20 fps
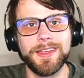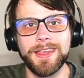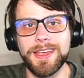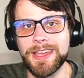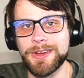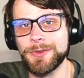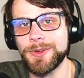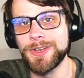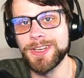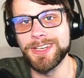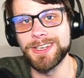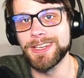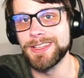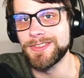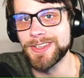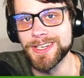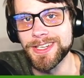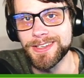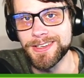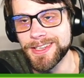And we didn't
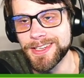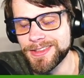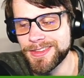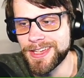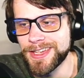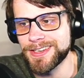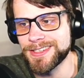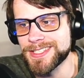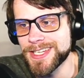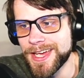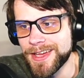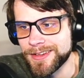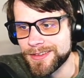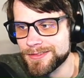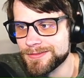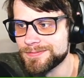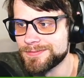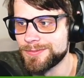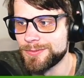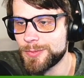even need to hit that attack.
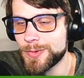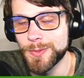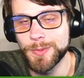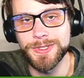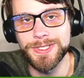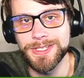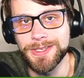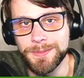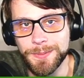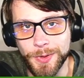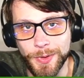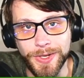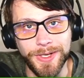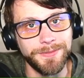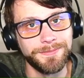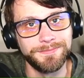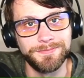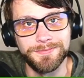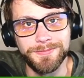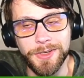What was the
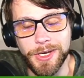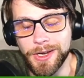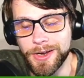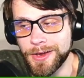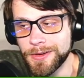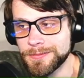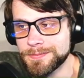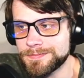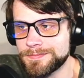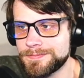point, you know?